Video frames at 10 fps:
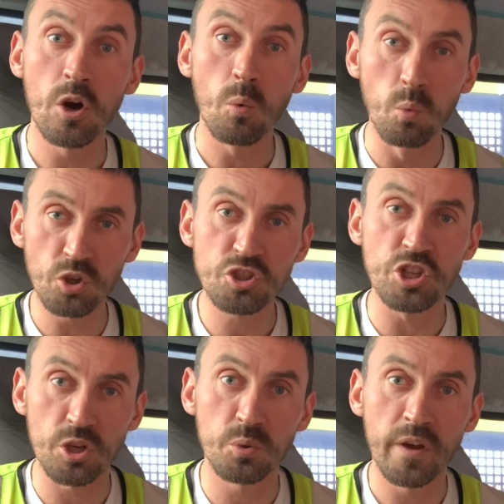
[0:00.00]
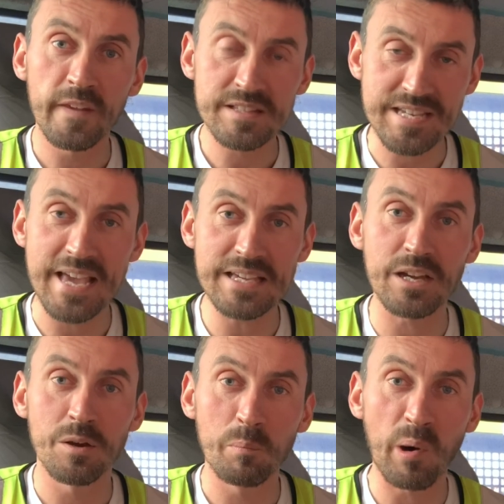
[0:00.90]
Would you take
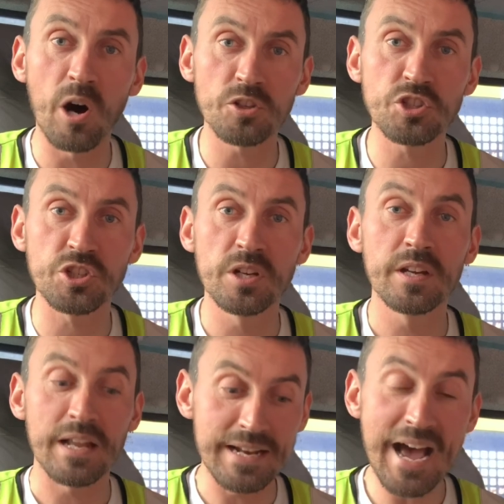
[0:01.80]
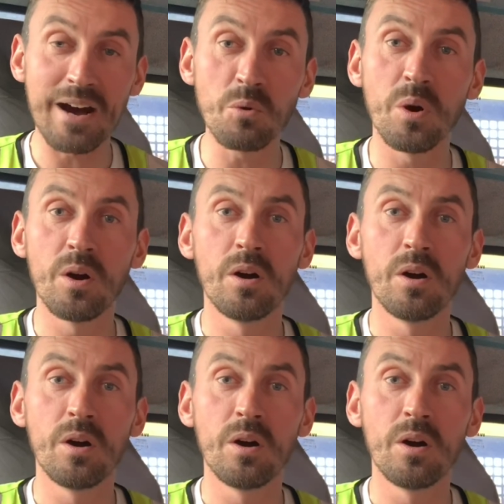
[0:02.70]
Poch now